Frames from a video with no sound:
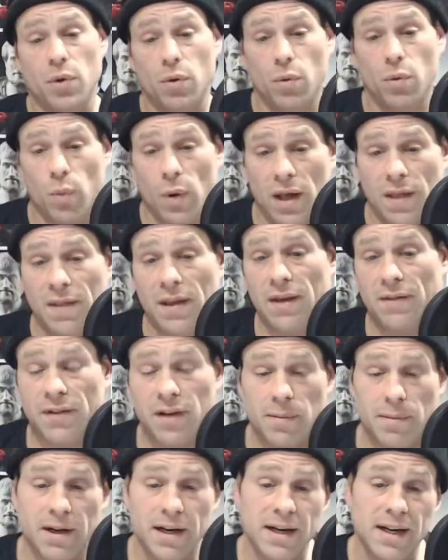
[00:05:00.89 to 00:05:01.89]
when they've
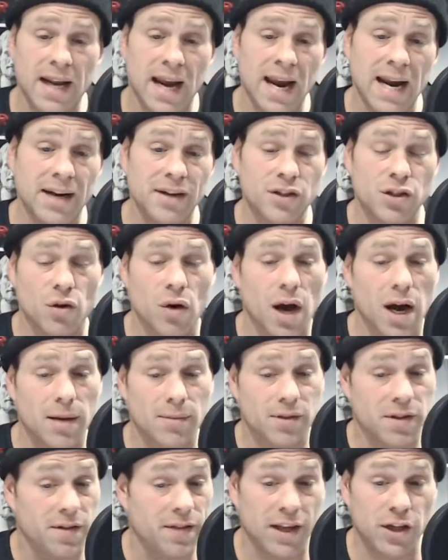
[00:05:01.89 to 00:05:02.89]
committed heinous
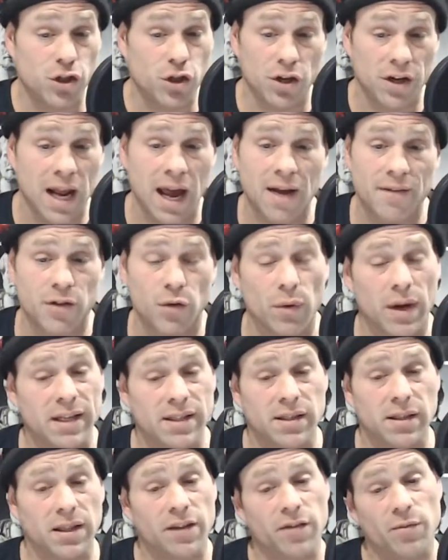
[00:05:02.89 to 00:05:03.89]
crimes, and they shouldn't have the right to live.